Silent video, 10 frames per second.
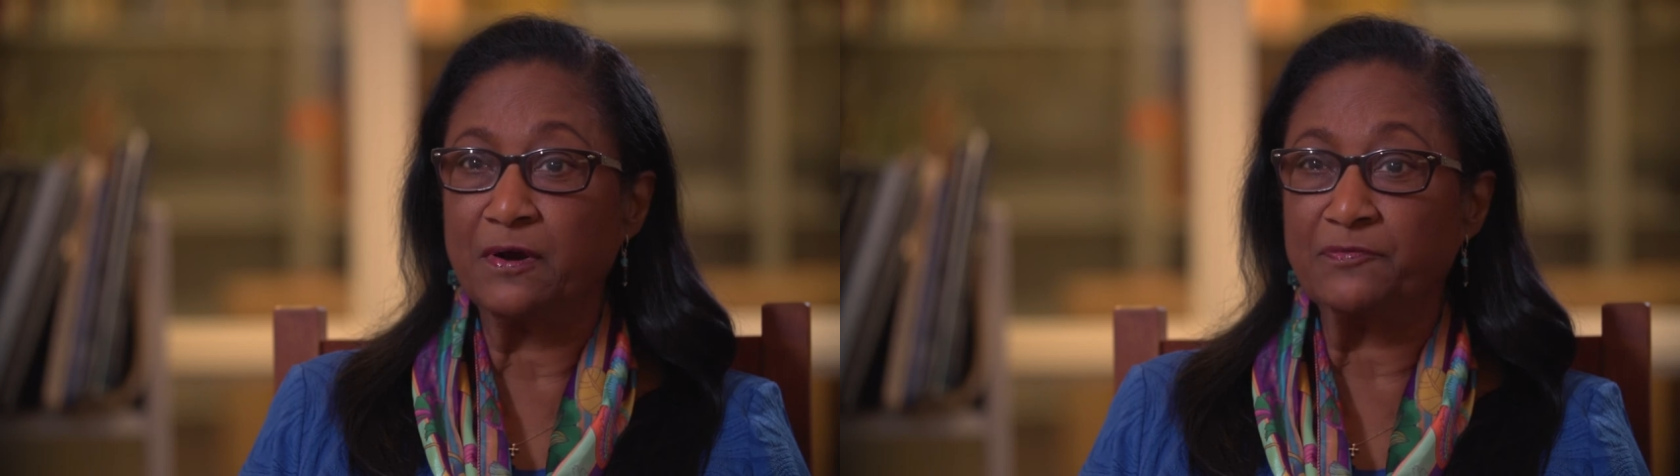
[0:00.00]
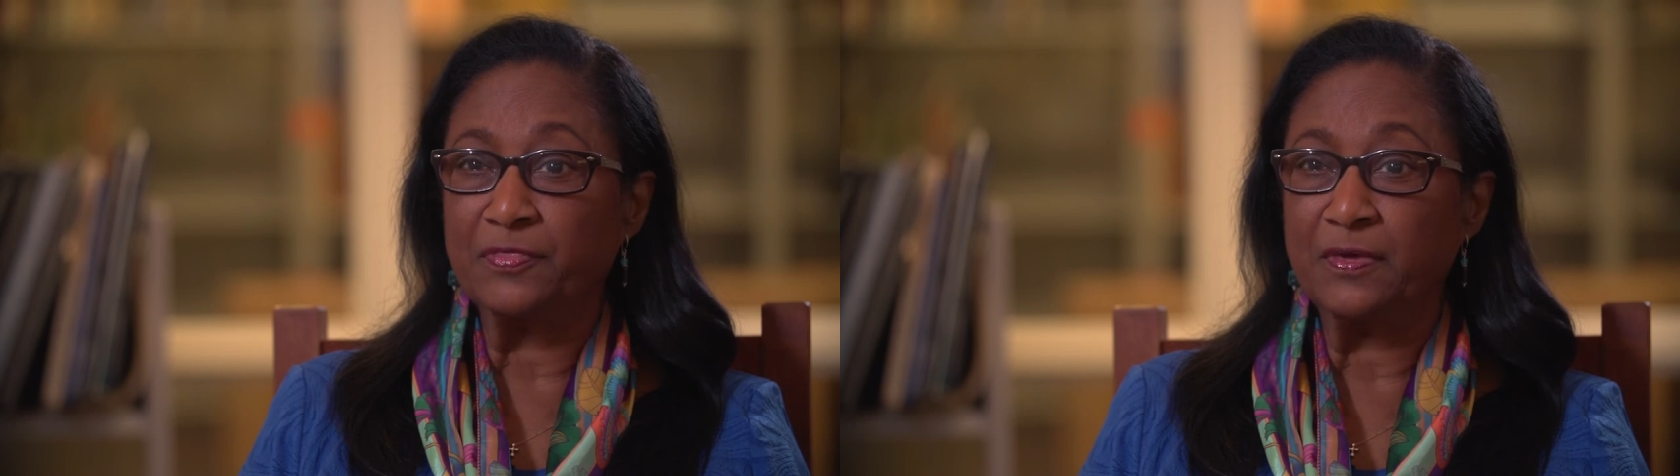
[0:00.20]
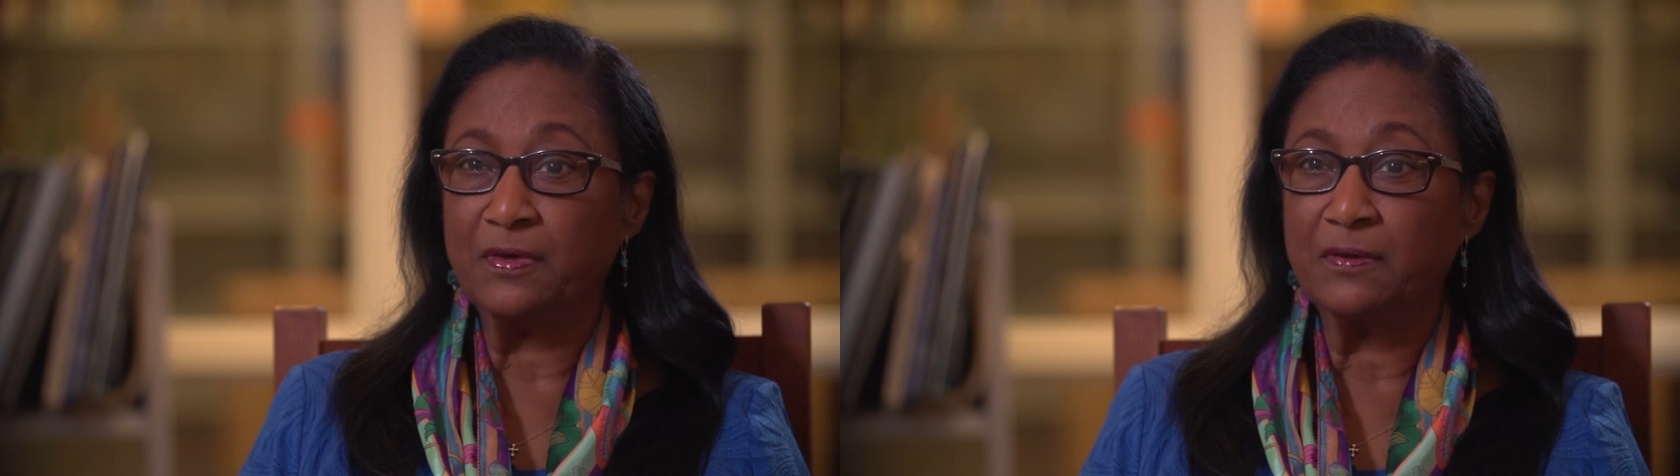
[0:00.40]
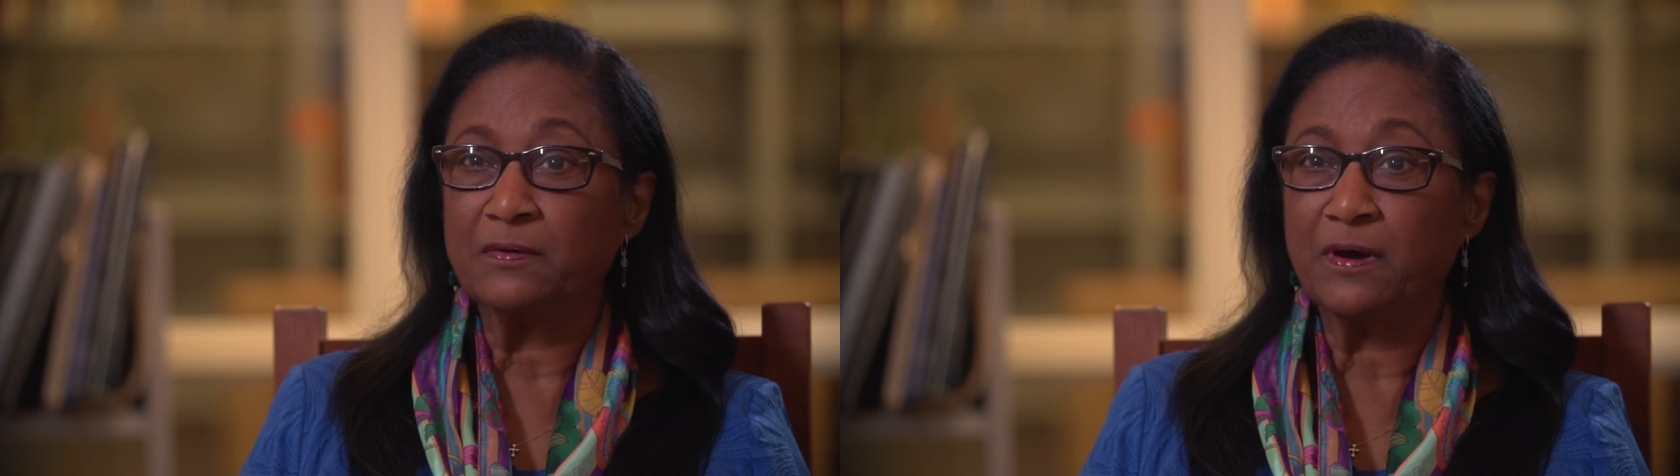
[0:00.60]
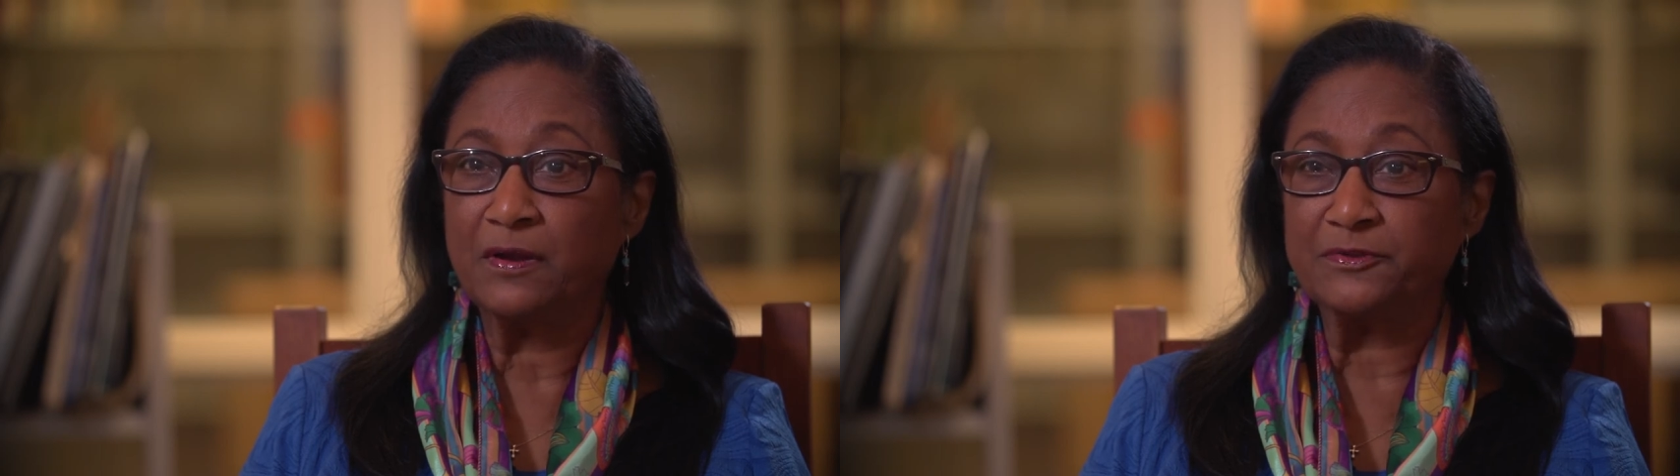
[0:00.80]
of the
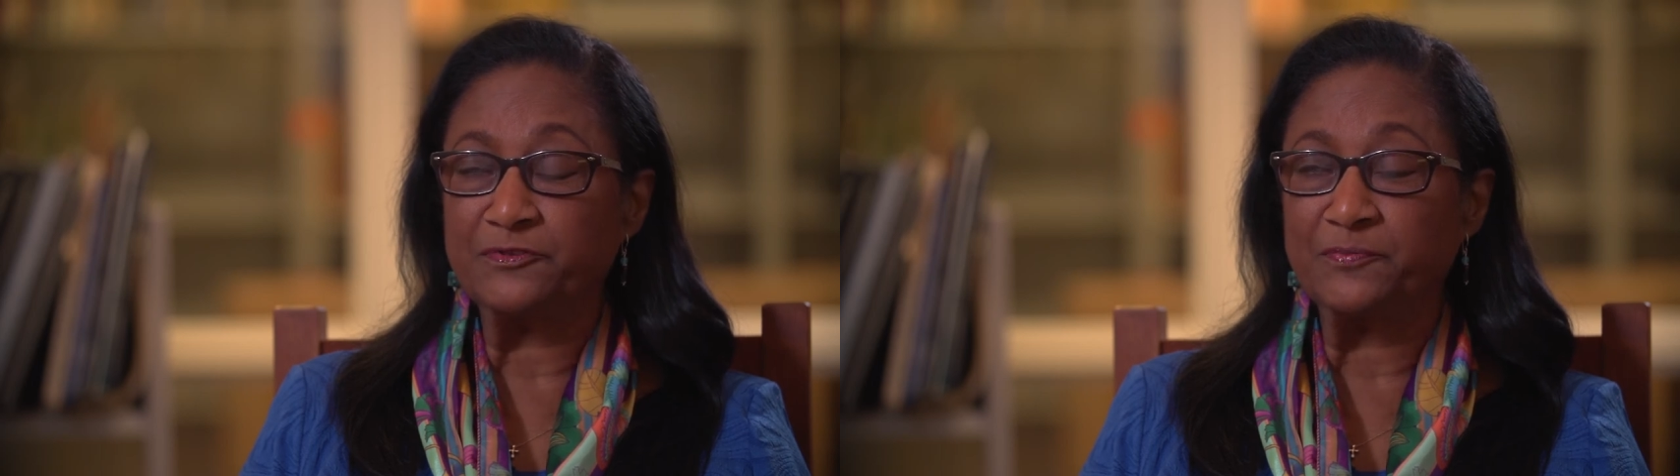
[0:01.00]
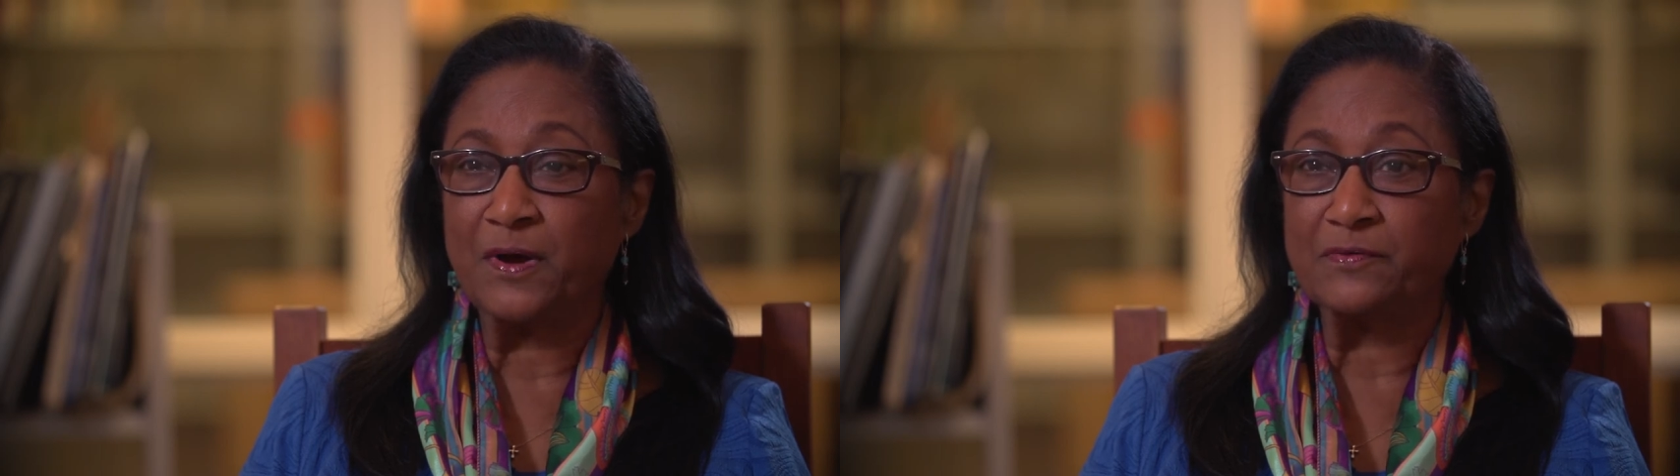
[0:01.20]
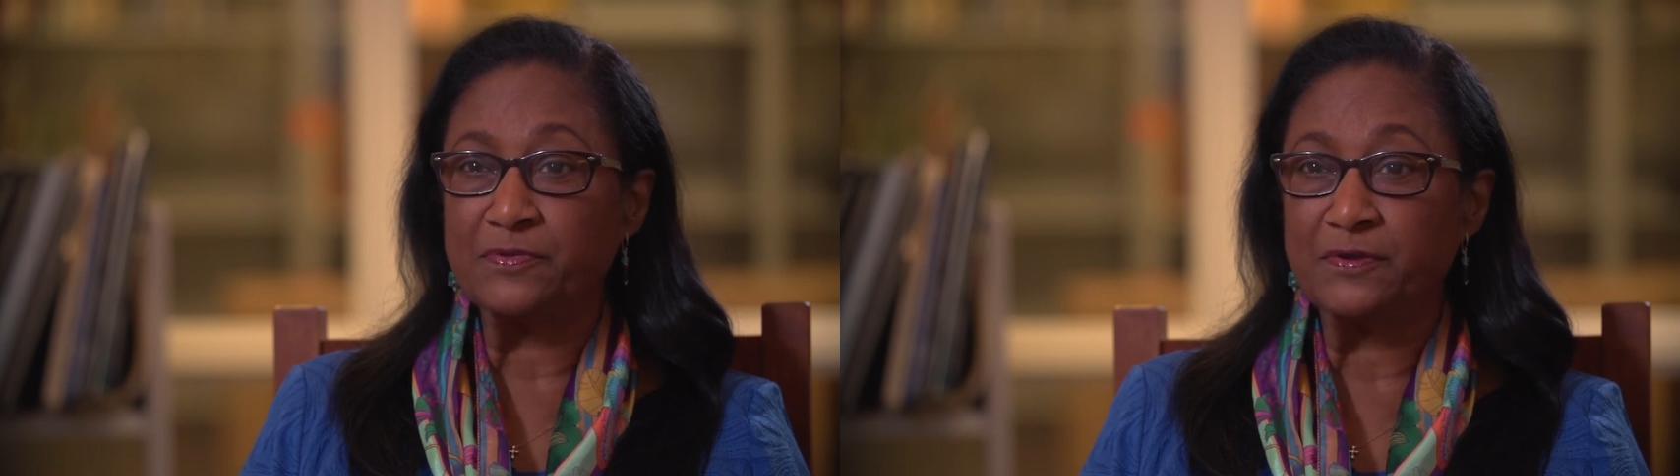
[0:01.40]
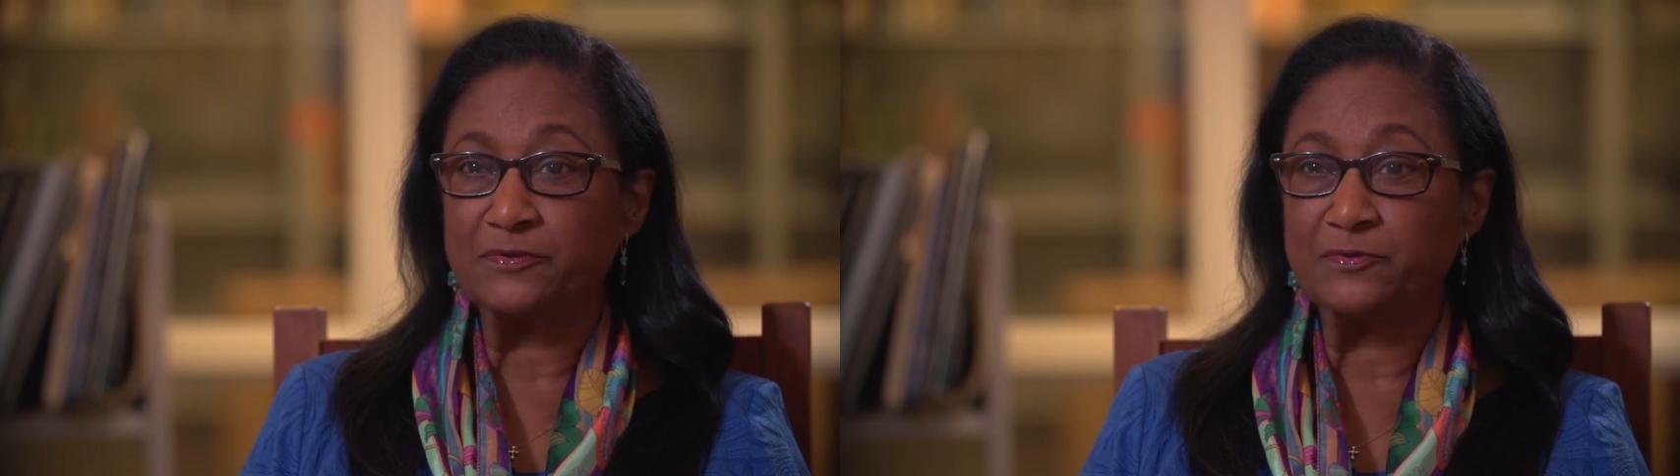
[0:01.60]
College of Mount St.